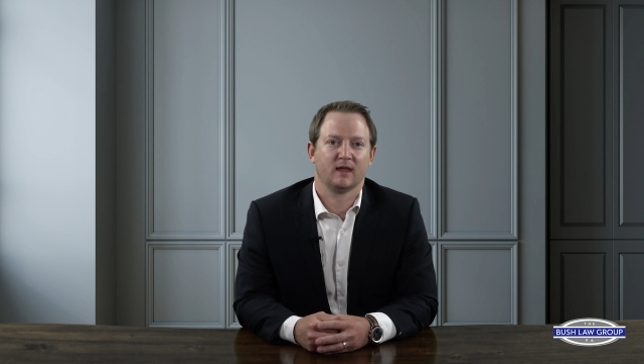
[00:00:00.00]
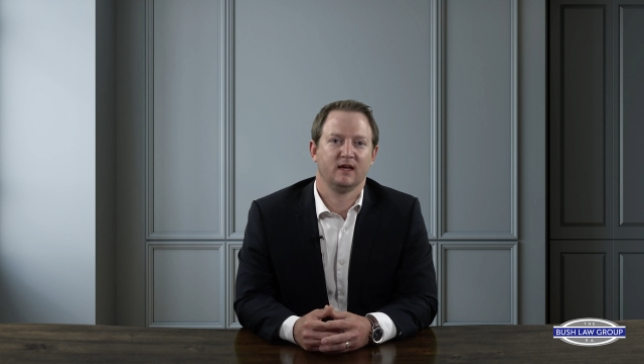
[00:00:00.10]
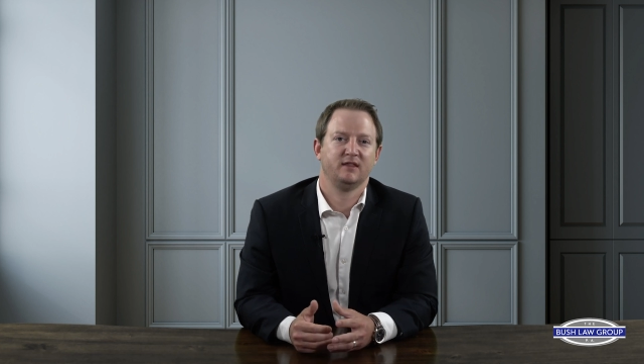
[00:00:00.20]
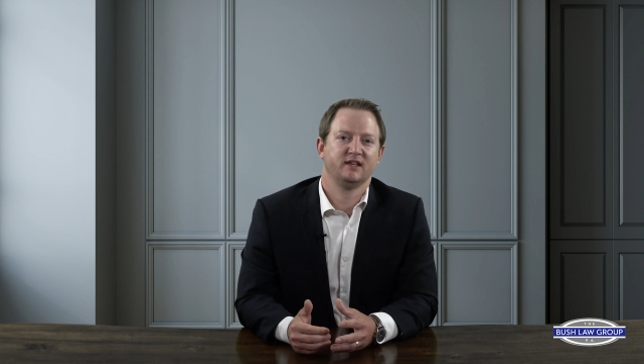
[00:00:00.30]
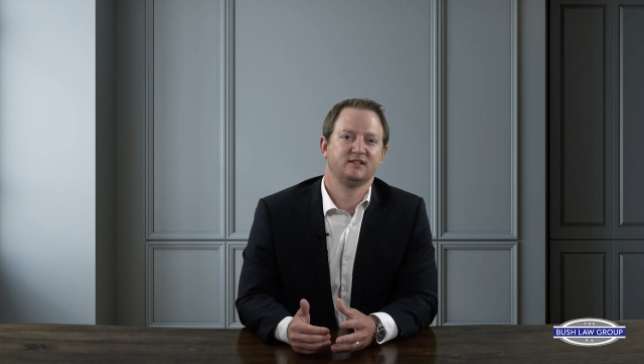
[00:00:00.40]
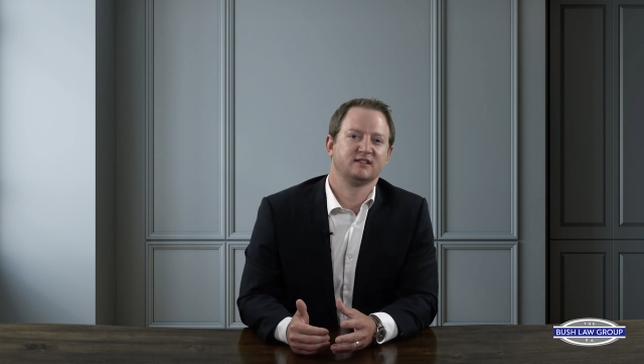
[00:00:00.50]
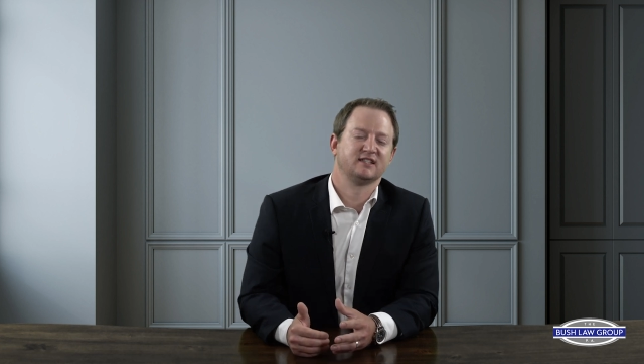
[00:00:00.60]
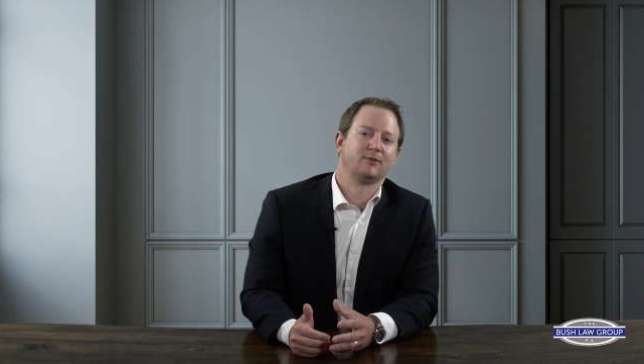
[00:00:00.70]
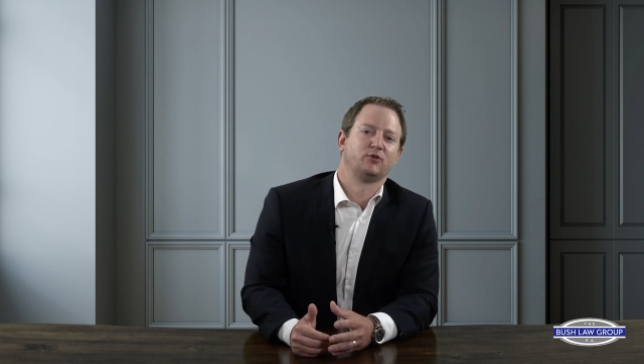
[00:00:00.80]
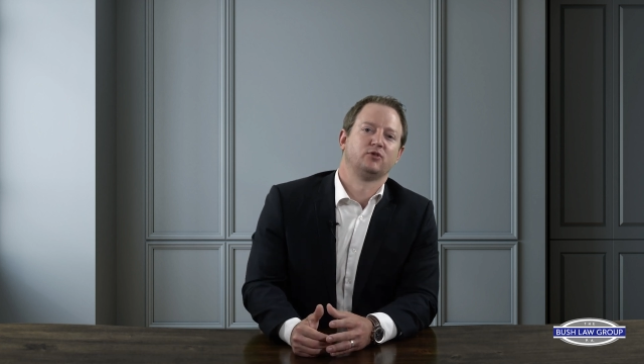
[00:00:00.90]
In this
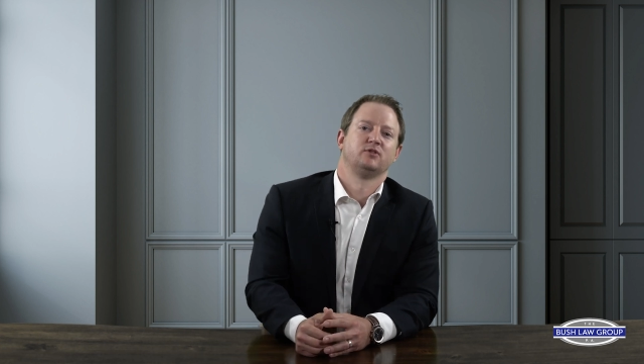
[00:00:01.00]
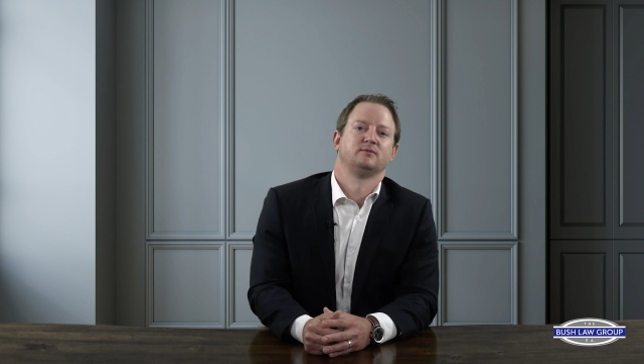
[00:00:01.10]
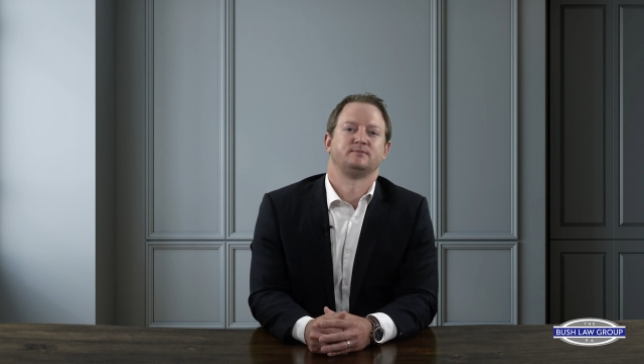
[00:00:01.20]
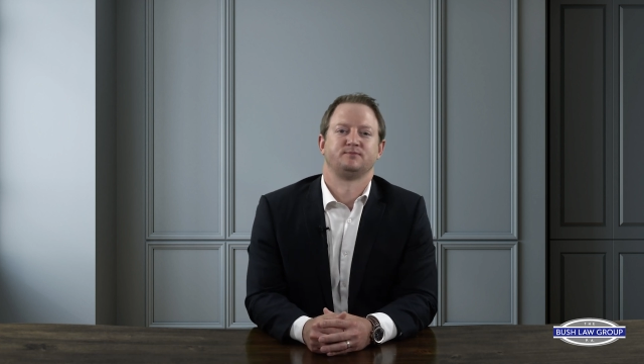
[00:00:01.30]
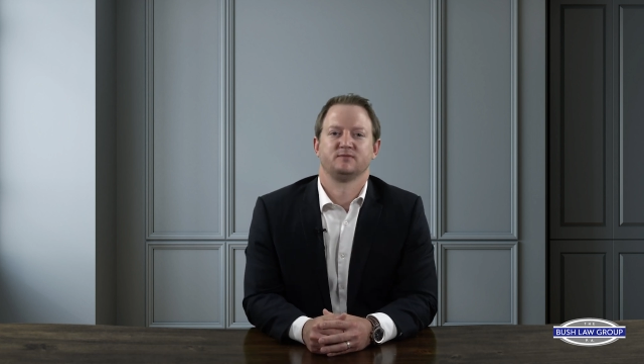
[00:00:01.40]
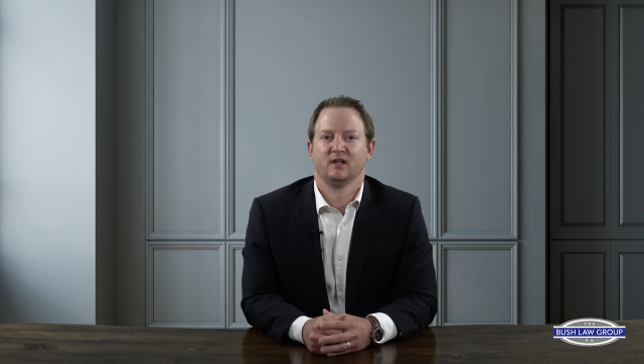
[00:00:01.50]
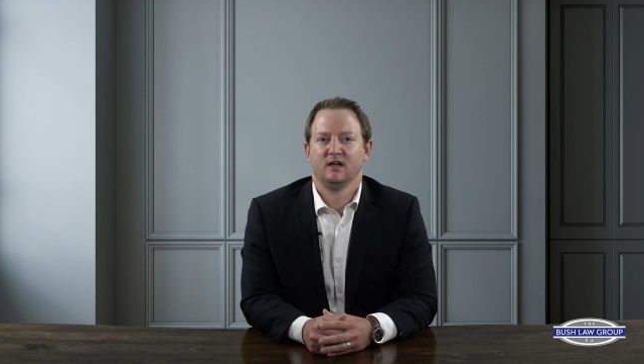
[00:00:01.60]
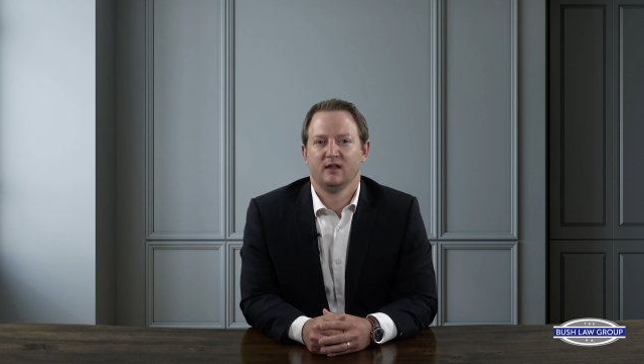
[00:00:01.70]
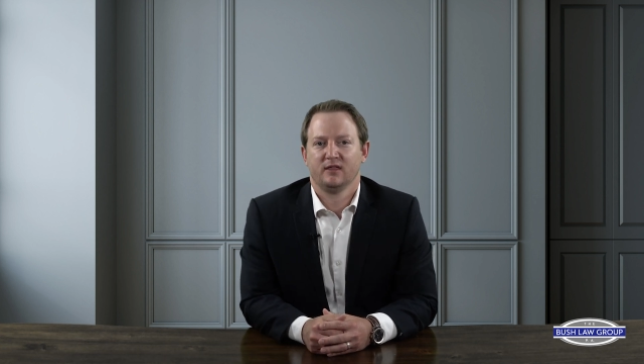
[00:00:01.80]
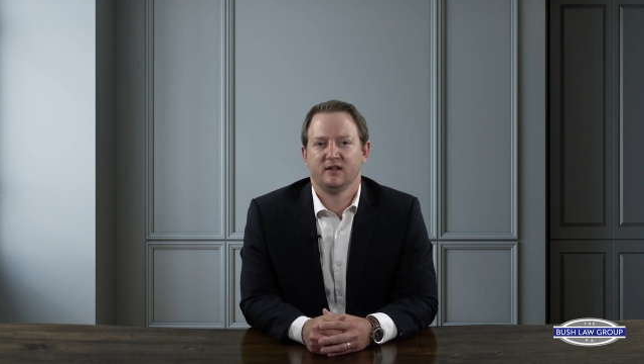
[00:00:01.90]
example,
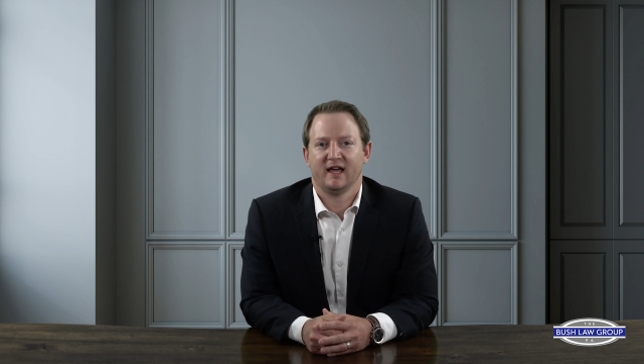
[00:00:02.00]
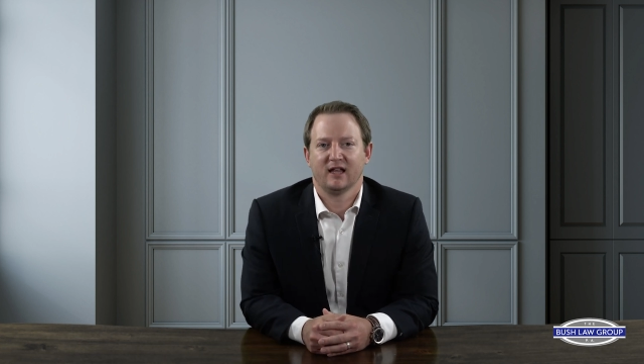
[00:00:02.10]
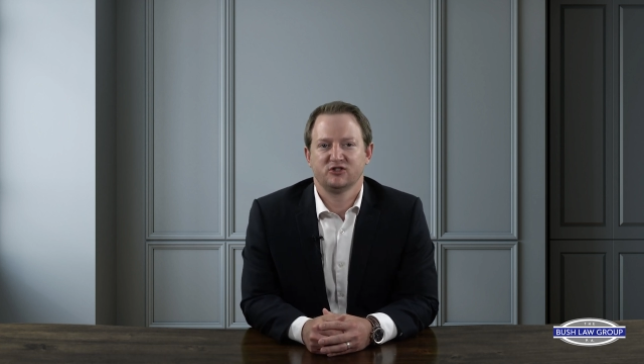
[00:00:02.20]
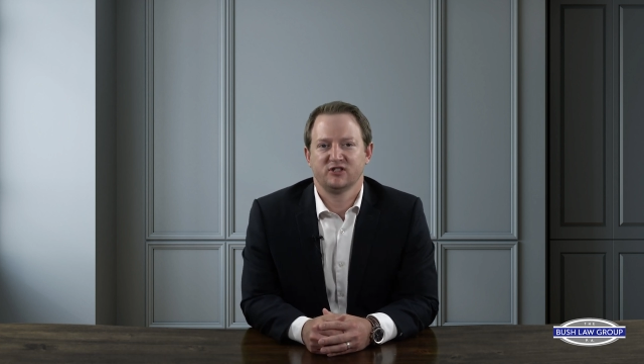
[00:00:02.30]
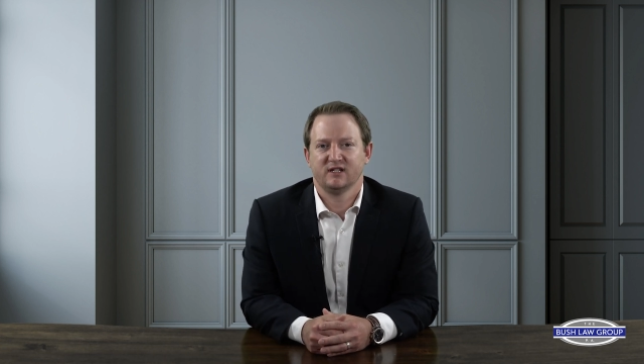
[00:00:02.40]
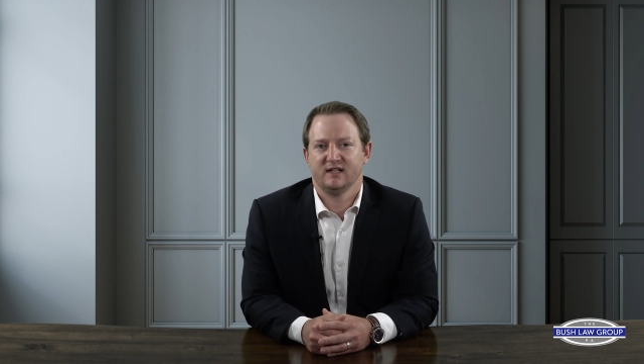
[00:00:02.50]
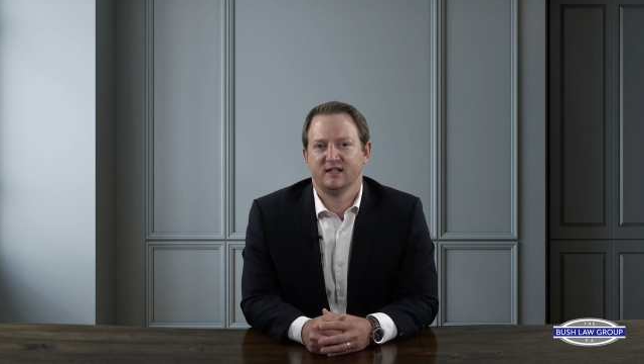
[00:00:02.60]
the negligent